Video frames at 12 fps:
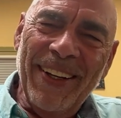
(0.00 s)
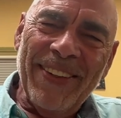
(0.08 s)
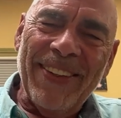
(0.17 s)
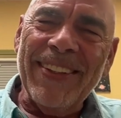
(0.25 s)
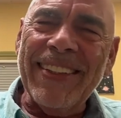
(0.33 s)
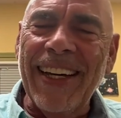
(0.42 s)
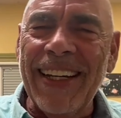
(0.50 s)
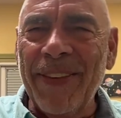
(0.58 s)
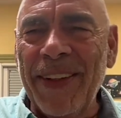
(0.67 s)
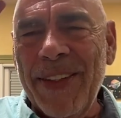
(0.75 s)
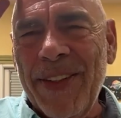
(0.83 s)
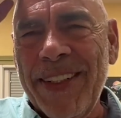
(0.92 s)
So it's kind of
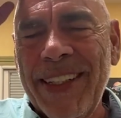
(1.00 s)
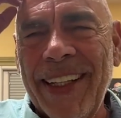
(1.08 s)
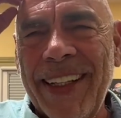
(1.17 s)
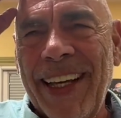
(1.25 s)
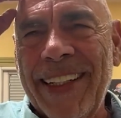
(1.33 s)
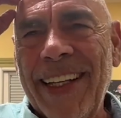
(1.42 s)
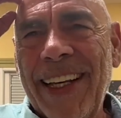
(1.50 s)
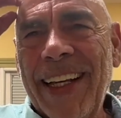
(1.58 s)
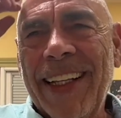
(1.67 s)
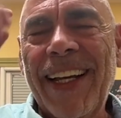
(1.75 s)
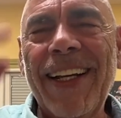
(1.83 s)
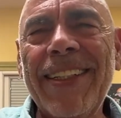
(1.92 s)
interesting that
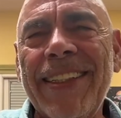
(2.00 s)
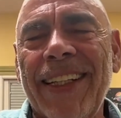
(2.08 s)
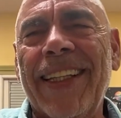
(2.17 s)
here's the